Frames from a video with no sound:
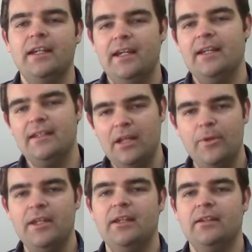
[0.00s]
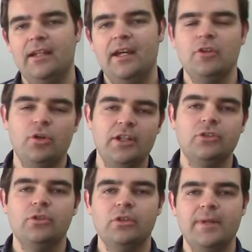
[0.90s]
and then we can have a quick
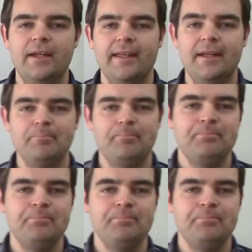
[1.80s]
talk about that.